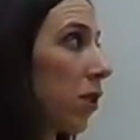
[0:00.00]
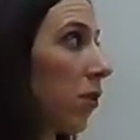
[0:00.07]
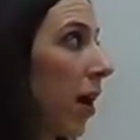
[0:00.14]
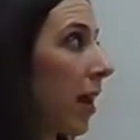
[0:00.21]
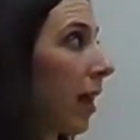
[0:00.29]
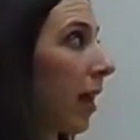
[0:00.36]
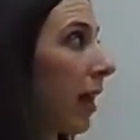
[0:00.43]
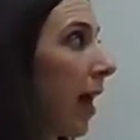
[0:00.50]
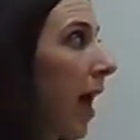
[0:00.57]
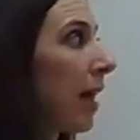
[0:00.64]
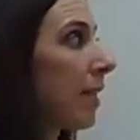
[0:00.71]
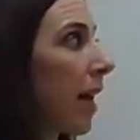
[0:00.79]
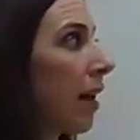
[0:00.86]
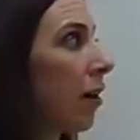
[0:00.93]
okay, the
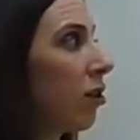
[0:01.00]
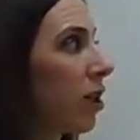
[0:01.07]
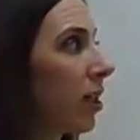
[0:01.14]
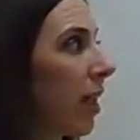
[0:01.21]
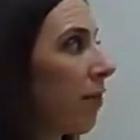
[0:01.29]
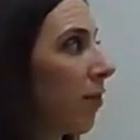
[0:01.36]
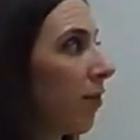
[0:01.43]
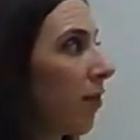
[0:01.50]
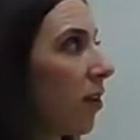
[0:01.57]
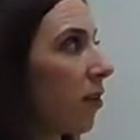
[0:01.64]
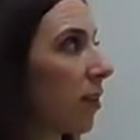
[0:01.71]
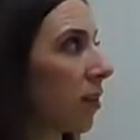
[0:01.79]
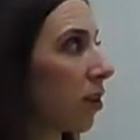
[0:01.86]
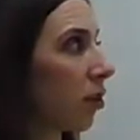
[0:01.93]
last energy level
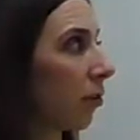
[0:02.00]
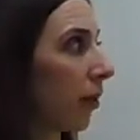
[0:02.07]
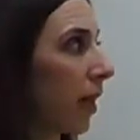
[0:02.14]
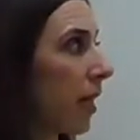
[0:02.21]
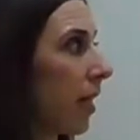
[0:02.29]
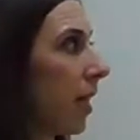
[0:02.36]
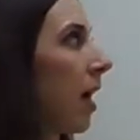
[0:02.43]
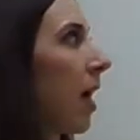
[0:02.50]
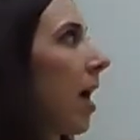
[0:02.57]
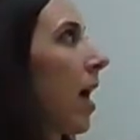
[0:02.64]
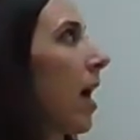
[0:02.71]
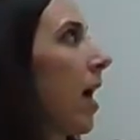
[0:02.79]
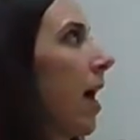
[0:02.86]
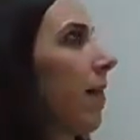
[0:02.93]
filled is 3,
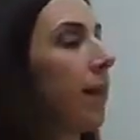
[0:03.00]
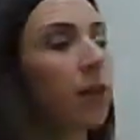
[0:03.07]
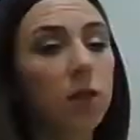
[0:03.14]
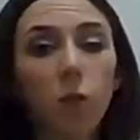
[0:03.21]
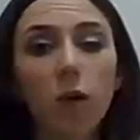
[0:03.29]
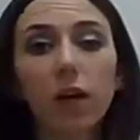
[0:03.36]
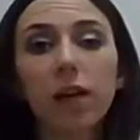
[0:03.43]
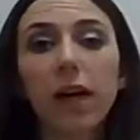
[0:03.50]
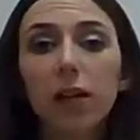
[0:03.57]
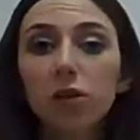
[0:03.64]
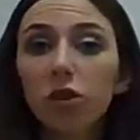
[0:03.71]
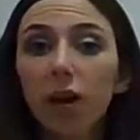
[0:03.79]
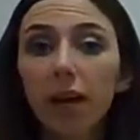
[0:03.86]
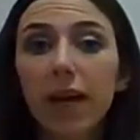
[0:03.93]
and there's 1
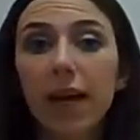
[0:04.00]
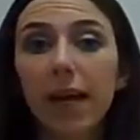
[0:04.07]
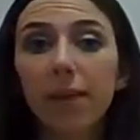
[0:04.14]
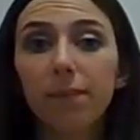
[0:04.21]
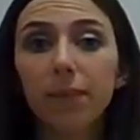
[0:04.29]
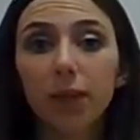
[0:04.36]
electron in it.